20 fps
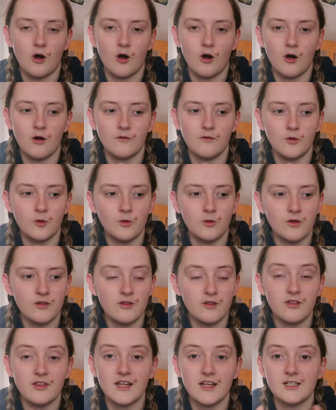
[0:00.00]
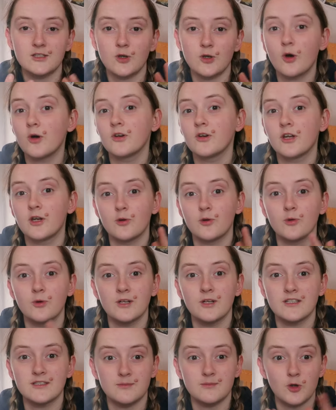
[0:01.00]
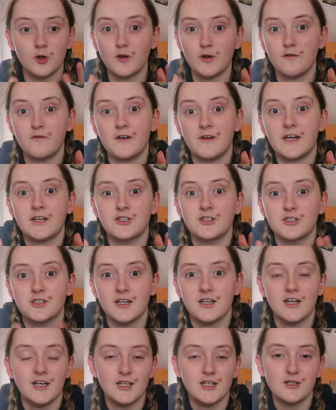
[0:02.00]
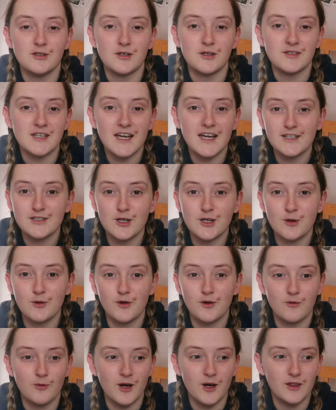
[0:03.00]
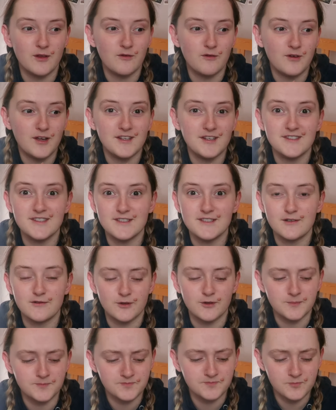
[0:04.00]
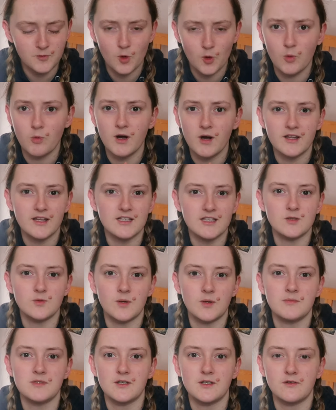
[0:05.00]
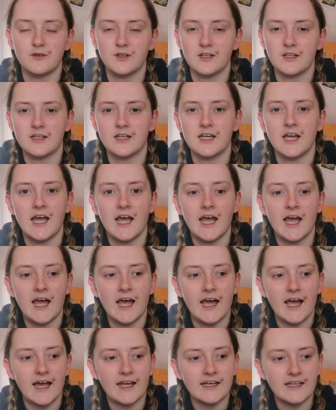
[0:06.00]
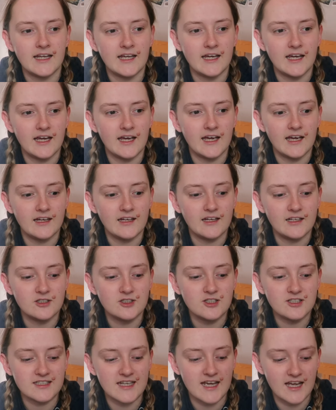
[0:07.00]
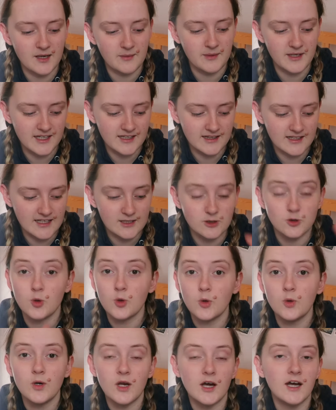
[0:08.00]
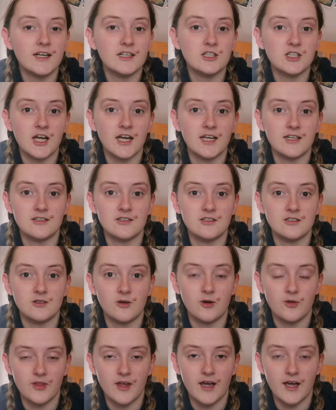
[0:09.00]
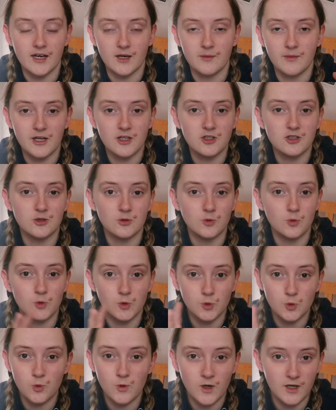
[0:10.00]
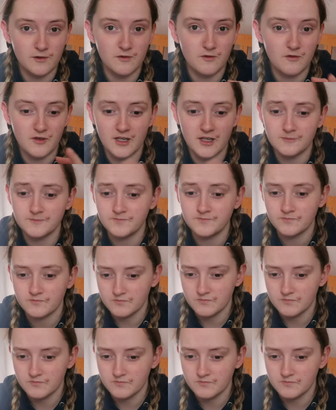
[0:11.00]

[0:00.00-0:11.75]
of all of the things on an organism, on a fish. You don't take note of why the fins are different or why they swim differently. And just animating this, all I changed on that animation was one fin.